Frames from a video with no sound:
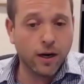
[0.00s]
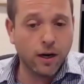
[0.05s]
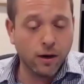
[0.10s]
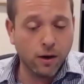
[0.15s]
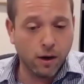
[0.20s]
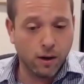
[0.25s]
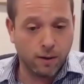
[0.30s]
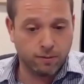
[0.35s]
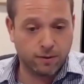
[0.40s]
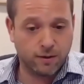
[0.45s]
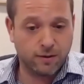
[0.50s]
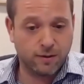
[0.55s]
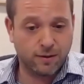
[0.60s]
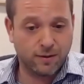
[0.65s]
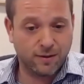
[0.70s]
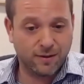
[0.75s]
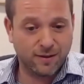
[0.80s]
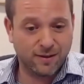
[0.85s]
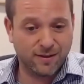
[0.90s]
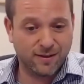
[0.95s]
loves
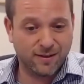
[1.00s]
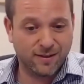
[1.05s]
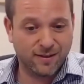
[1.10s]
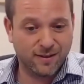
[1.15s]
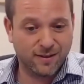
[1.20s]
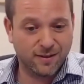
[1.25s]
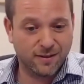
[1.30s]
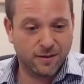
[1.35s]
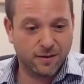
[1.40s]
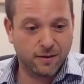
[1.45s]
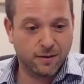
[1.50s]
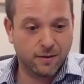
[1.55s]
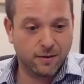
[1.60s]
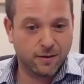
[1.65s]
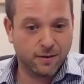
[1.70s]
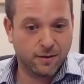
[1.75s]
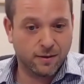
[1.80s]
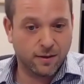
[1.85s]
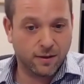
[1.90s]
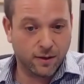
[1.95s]

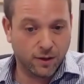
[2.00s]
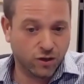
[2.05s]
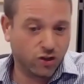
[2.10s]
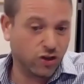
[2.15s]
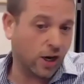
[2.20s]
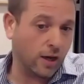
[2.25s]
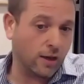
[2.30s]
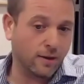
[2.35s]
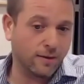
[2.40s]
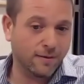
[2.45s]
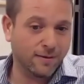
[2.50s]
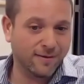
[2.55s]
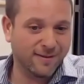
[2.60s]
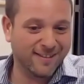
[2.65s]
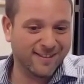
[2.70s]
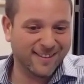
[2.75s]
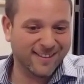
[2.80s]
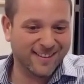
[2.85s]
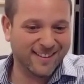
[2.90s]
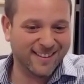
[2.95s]
his child.
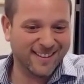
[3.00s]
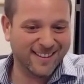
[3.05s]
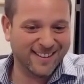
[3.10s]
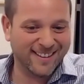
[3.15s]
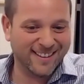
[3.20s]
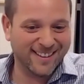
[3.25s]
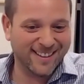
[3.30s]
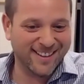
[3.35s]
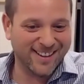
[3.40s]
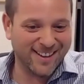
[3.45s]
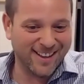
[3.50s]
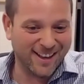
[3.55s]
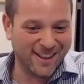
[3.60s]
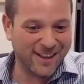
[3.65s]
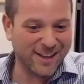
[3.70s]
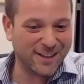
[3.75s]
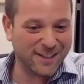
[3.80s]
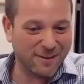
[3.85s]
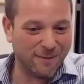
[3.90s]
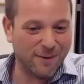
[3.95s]
I
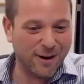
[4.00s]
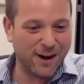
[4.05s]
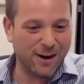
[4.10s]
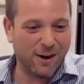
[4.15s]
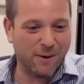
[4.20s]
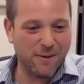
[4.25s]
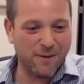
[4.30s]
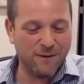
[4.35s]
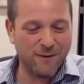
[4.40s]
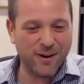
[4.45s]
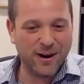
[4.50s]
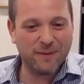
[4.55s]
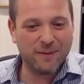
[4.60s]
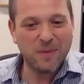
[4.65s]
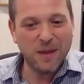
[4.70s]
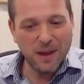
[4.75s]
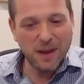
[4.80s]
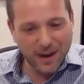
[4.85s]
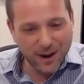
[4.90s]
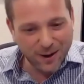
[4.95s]
think it's a very loving figure.
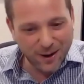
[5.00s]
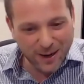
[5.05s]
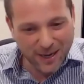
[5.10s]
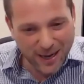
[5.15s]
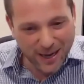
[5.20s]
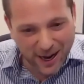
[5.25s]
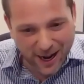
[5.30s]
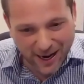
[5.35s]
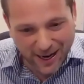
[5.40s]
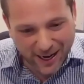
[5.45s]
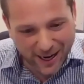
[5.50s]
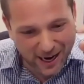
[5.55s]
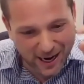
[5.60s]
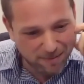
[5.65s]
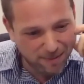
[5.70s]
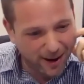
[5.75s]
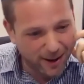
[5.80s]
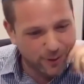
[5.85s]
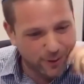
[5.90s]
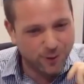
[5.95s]
Now, can I
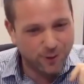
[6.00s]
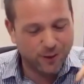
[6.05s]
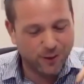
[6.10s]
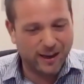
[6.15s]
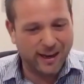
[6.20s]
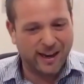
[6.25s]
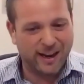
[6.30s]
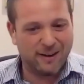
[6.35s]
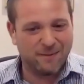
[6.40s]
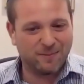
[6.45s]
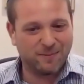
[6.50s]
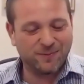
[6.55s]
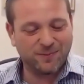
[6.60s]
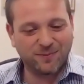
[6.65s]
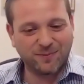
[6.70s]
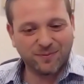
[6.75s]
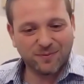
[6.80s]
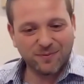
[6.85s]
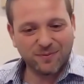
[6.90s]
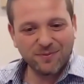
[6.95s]
invite you
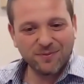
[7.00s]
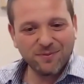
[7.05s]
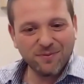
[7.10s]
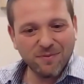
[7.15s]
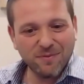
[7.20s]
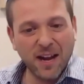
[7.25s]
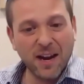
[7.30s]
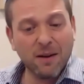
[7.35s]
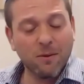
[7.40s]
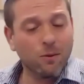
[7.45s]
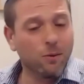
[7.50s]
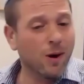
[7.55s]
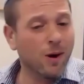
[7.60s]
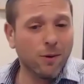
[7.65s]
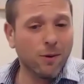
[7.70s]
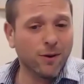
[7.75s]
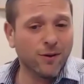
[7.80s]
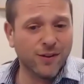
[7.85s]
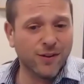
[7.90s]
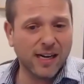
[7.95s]
one
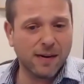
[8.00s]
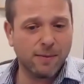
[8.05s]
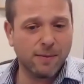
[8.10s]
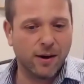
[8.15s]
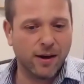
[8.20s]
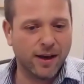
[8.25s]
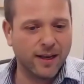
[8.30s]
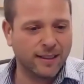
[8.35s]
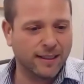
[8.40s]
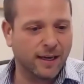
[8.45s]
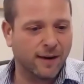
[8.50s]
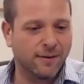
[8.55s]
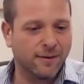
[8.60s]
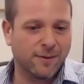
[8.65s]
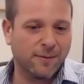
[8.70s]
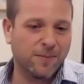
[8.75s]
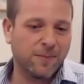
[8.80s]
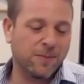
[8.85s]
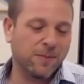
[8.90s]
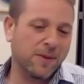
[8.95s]
more thing about Esau?
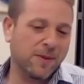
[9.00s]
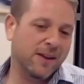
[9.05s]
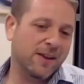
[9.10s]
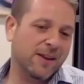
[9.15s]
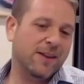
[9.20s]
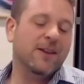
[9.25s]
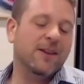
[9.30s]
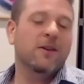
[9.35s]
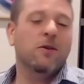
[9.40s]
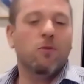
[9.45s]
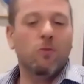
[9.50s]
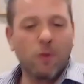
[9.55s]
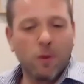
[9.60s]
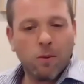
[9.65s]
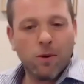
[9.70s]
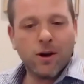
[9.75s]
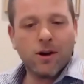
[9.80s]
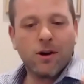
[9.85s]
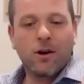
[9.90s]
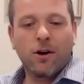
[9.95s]
When
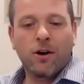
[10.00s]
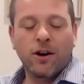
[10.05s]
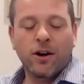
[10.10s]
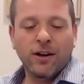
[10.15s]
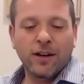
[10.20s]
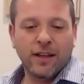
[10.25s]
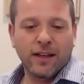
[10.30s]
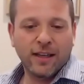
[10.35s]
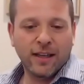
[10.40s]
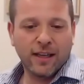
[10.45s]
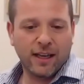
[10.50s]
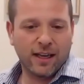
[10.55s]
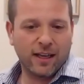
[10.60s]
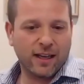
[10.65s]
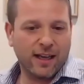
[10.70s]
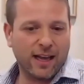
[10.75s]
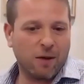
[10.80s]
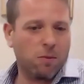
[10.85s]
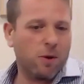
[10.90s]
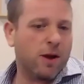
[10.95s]
we go on,
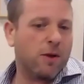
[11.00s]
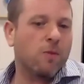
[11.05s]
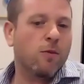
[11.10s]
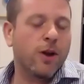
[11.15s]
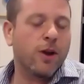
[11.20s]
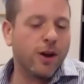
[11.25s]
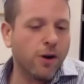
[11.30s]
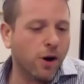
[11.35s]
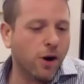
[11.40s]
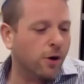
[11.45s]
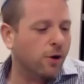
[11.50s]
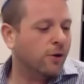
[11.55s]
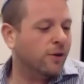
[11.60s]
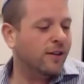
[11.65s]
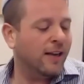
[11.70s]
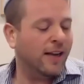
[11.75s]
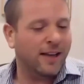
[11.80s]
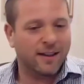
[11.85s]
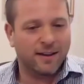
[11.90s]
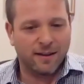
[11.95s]
we know
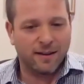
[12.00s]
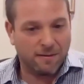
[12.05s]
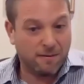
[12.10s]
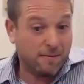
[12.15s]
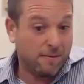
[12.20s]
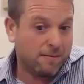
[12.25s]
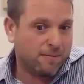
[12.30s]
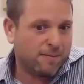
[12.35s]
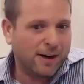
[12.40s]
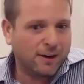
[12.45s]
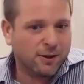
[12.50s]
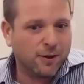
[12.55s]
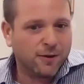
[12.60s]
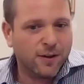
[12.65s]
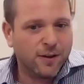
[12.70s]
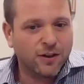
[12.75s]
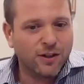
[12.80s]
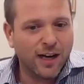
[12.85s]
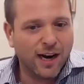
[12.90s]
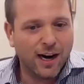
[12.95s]
that part of
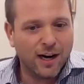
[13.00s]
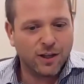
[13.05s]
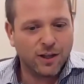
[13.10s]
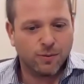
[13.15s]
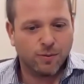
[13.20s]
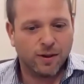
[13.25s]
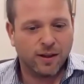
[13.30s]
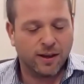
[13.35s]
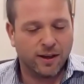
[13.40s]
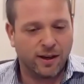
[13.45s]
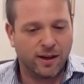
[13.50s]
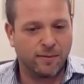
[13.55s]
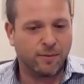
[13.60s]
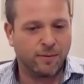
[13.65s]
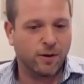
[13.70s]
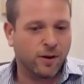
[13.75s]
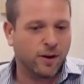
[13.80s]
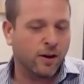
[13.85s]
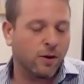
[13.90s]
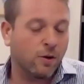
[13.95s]
the challenge with
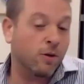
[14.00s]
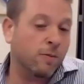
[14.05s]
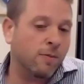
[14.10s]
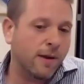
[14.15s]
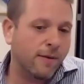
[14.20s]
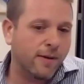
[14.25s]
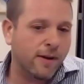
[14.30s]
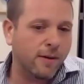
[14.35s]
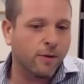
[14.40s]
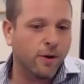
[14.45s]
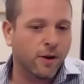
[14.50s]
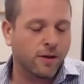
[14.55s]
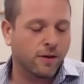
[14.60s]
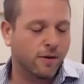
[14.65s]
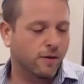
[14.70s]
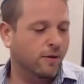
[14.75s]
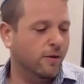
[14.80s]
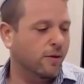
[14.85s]
him, or maybe what